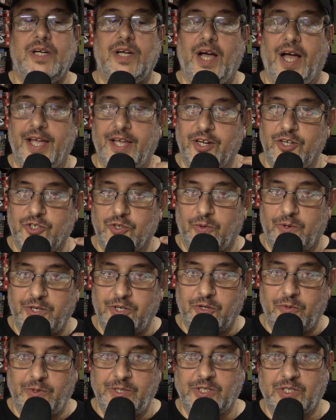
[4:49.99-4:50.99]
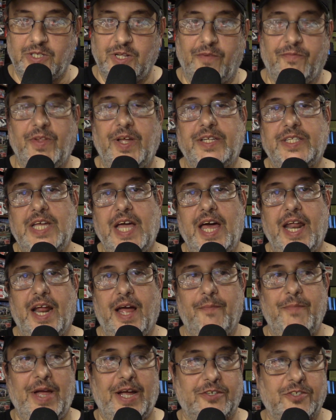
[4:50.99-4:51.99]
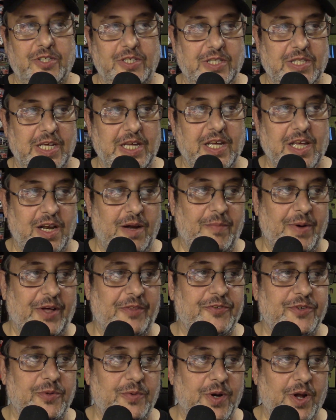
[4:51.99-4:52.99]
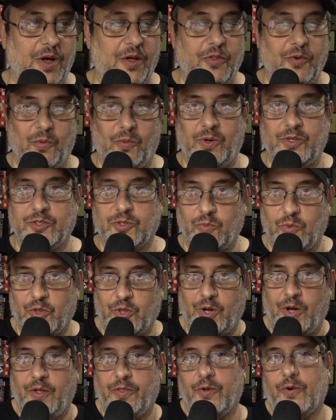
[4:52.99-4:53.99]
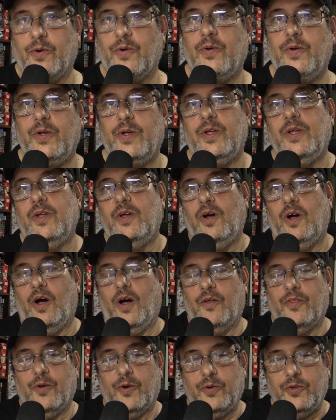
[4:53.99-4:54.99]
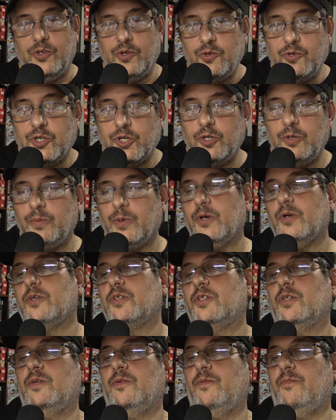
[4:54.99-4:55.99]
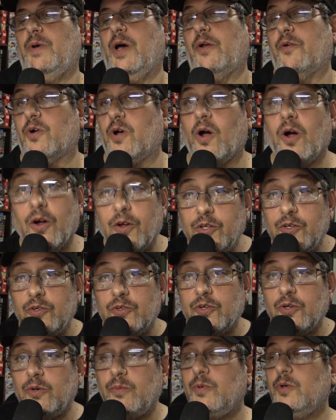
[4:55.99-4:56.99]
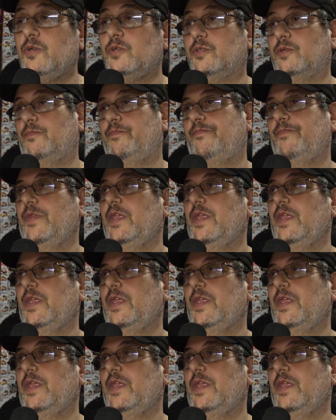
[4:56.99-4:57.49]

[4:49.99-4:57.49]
I enjoy doing stuff like that. I'm actually thinking about doing other ones with other YouTubers, model car YouTubers.